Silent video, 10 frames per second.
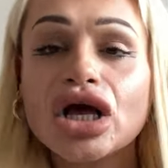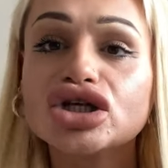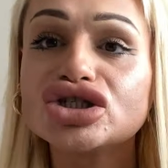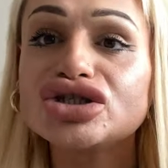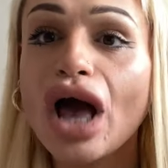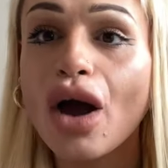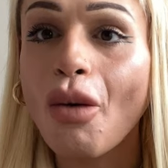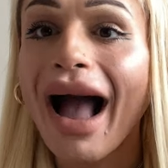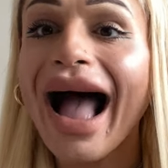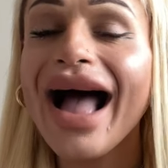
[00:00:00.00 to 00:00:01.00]

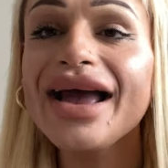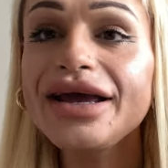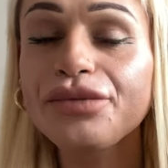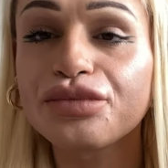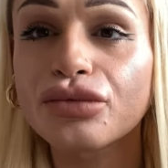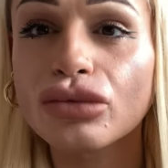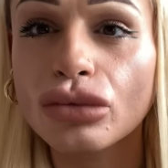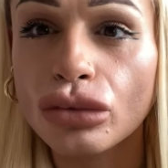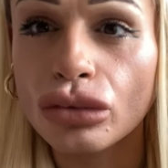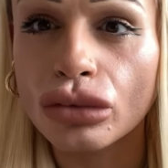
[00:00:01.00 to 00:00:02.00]
So, I...
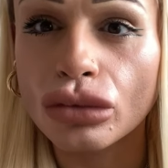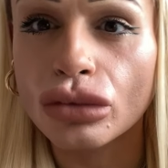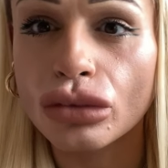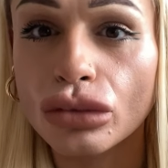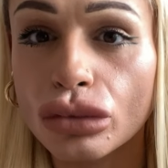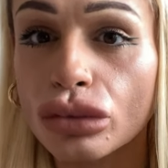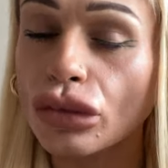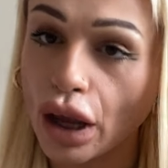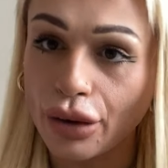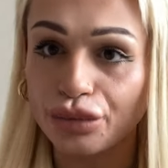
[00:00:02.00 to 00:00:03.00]
Mm,
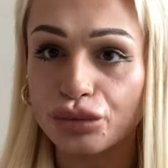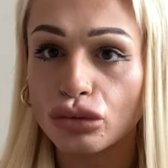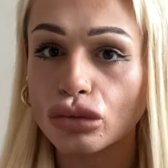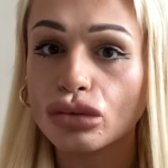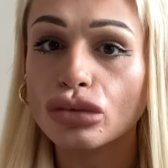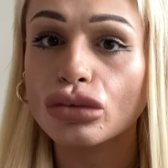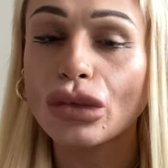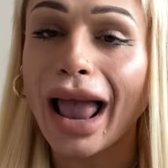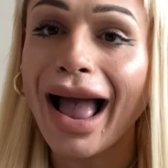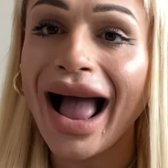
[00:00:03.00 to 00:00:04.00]
yeah.
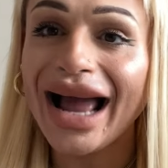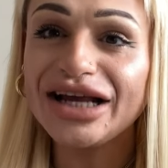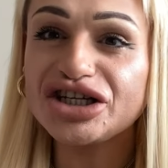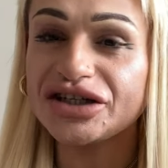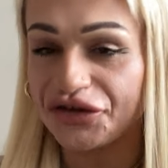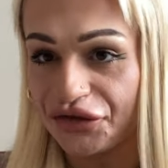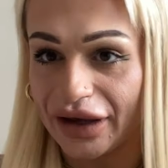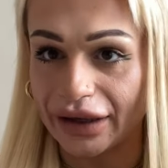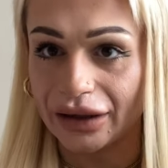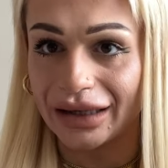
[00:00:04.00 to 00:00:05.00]
I just
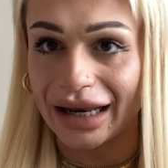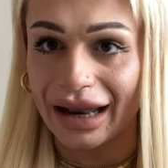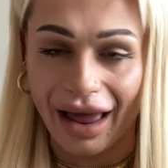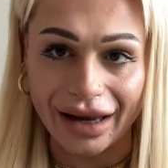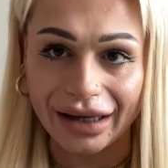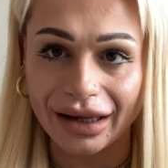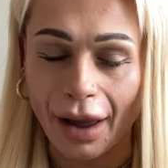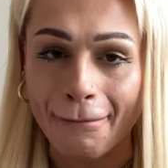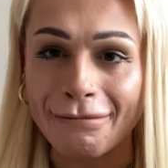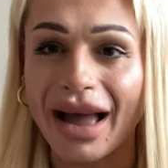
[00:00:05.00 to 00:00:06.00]
feel like
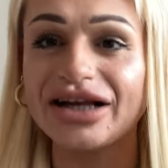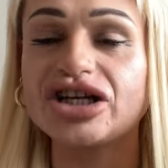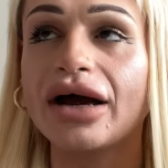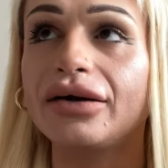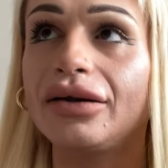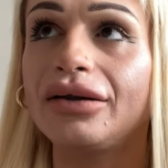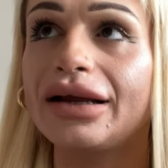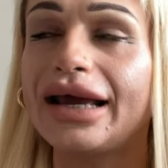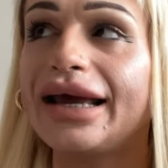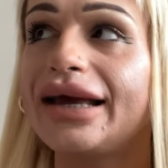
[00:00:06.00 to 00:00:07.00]
my channel
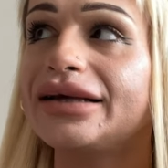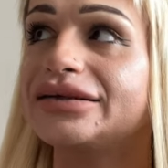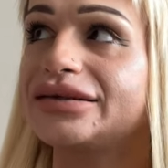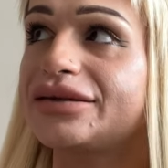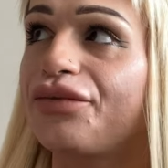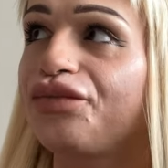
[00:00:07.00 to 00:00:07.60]
is